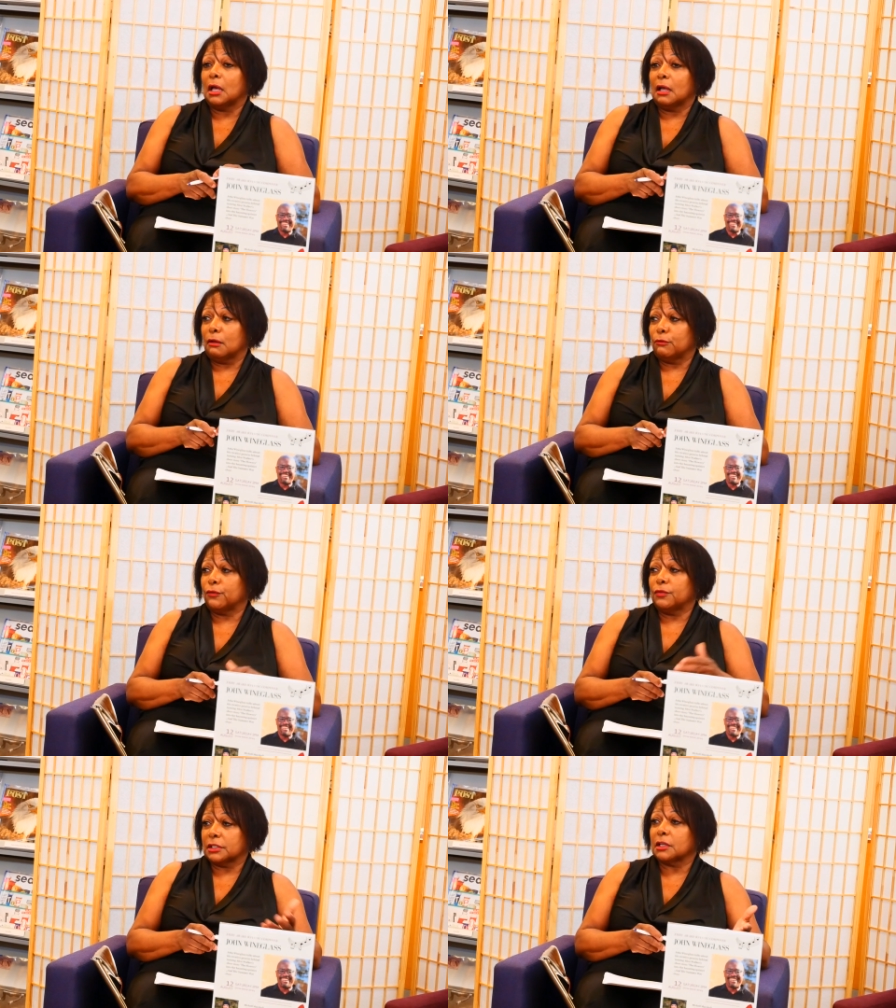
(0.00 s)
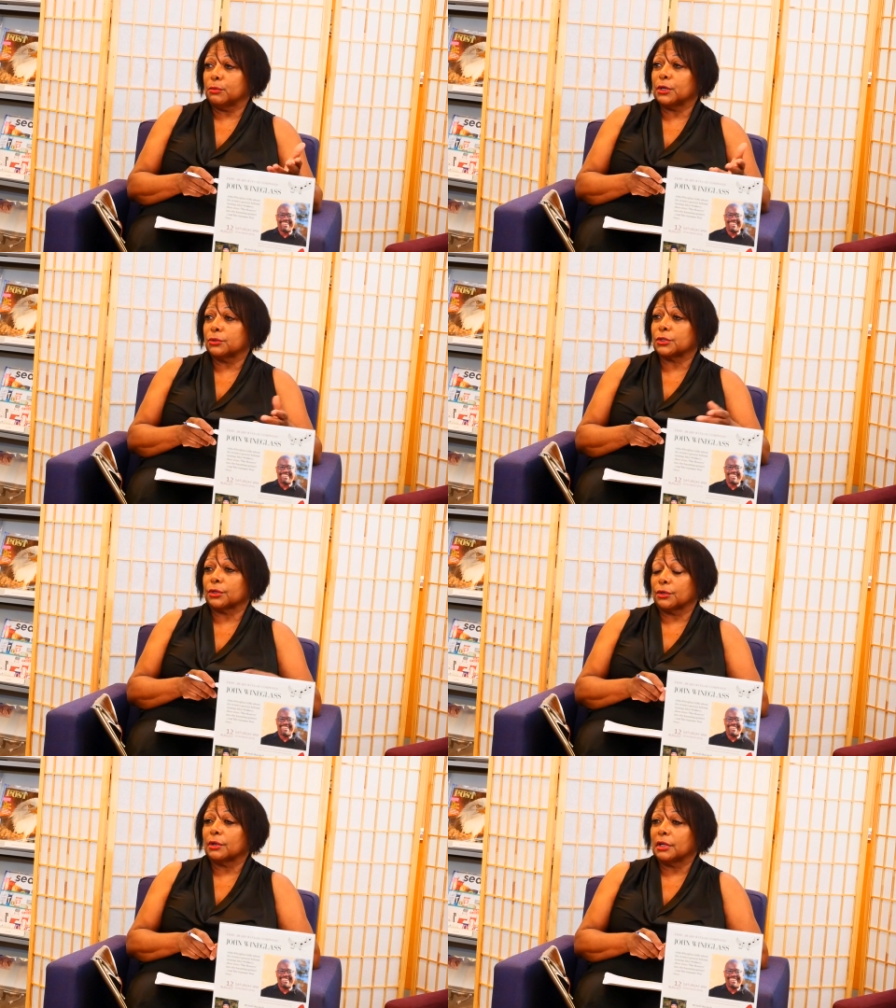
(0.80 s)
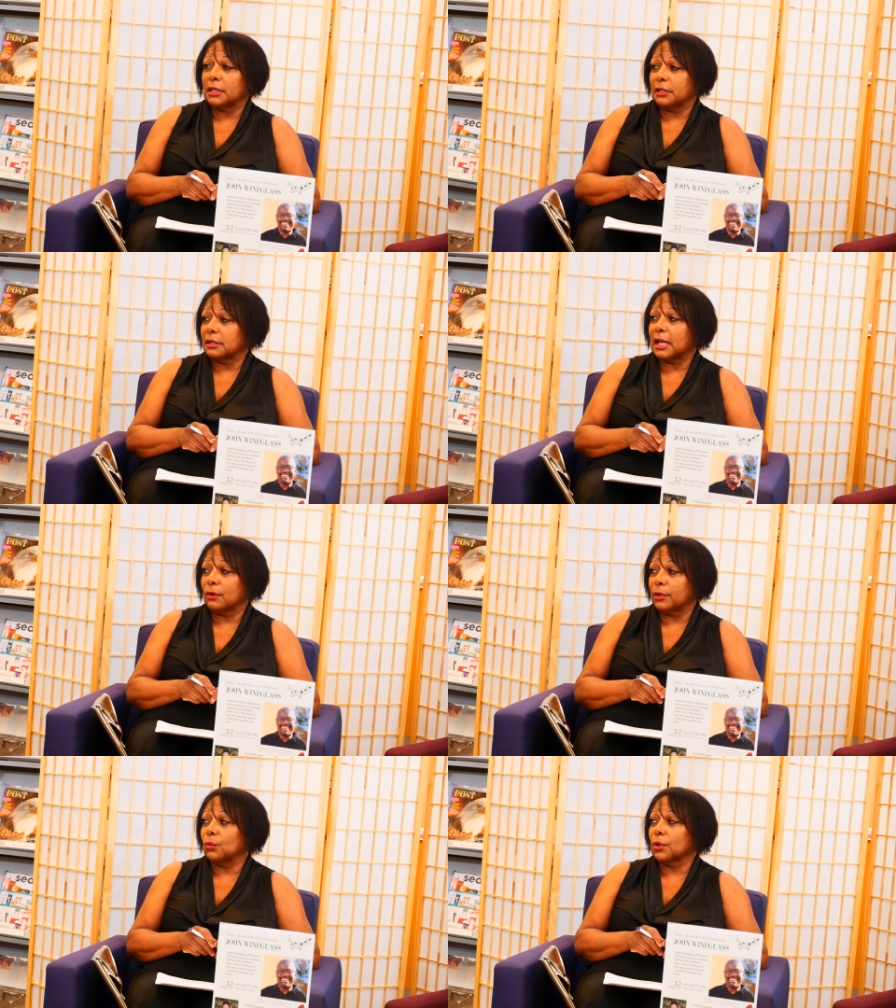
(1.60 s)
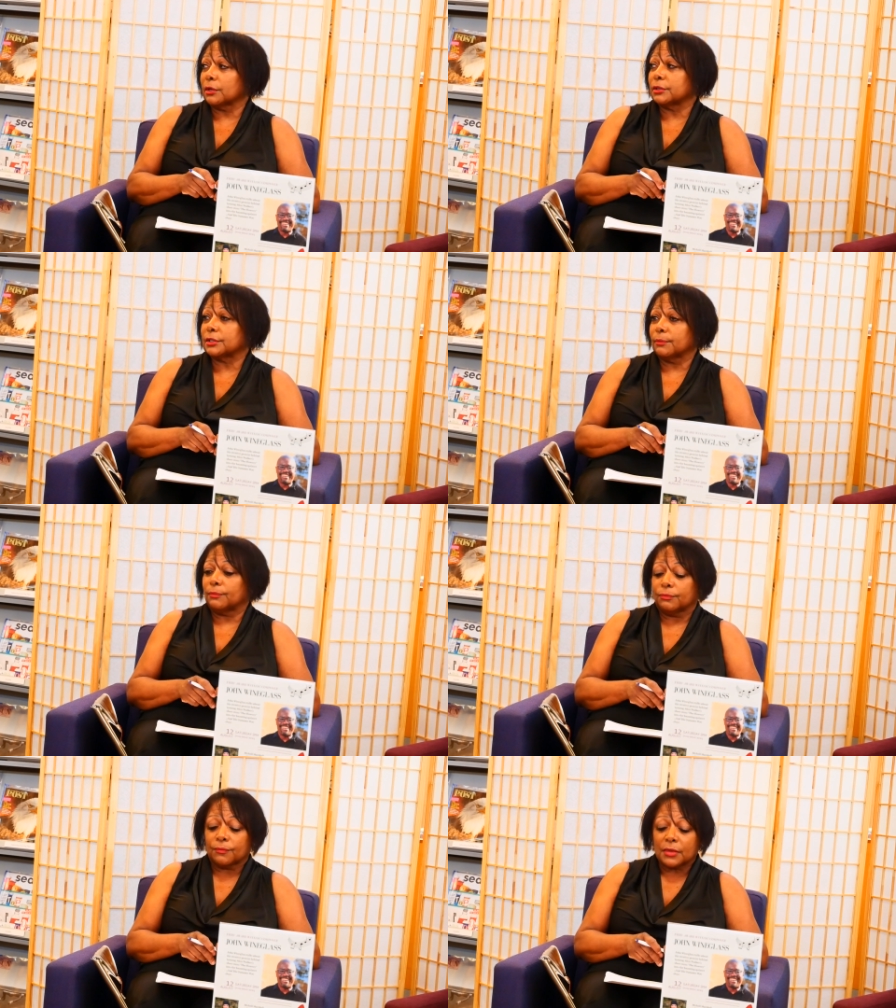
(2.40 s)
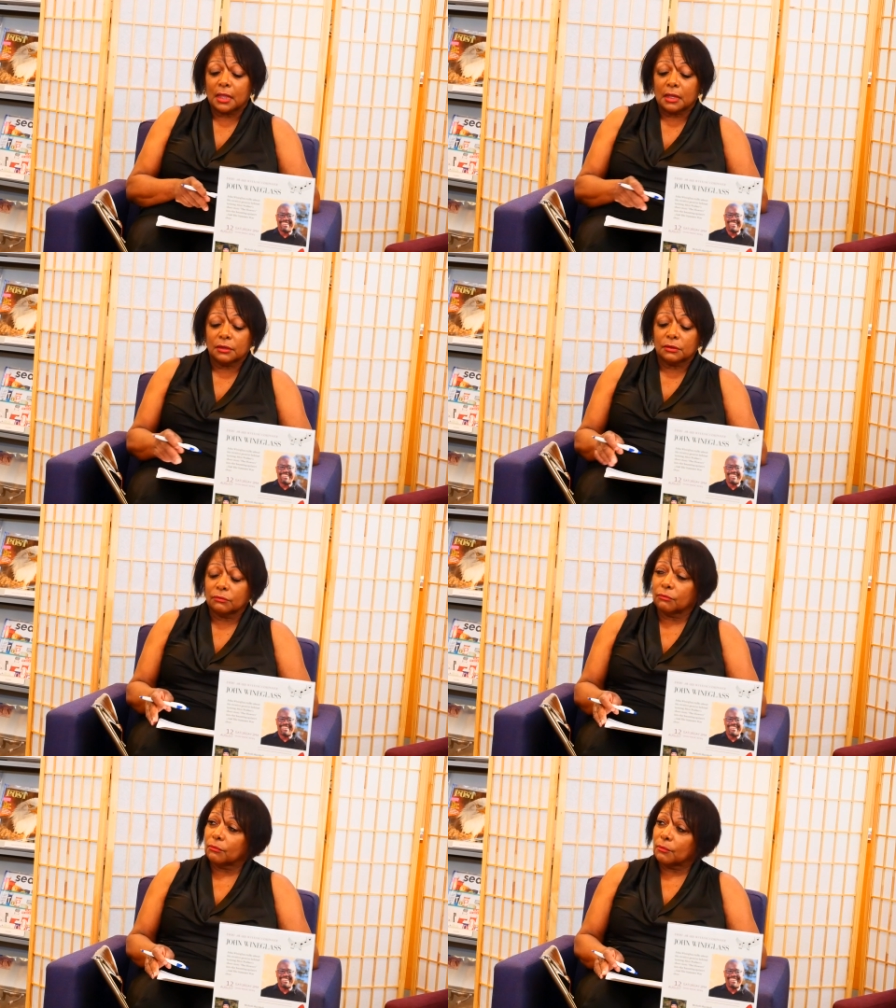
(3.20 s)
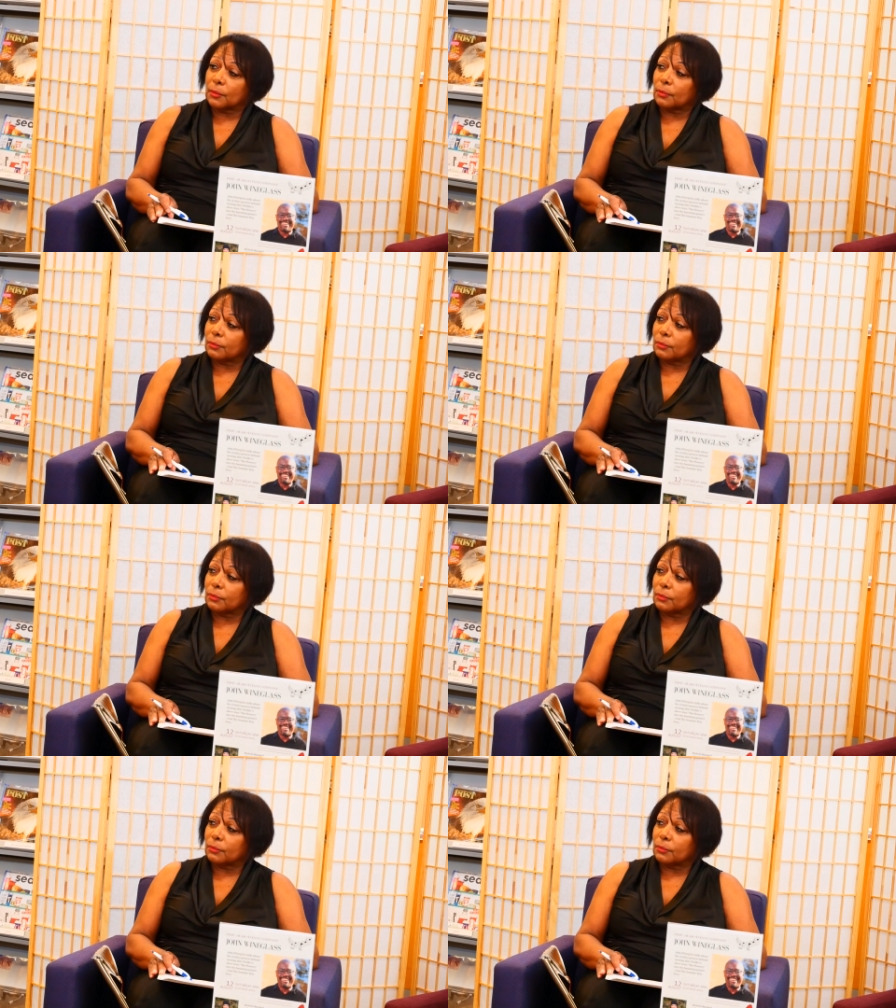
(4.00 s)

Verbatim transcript: of this composer and how he works. And your heart.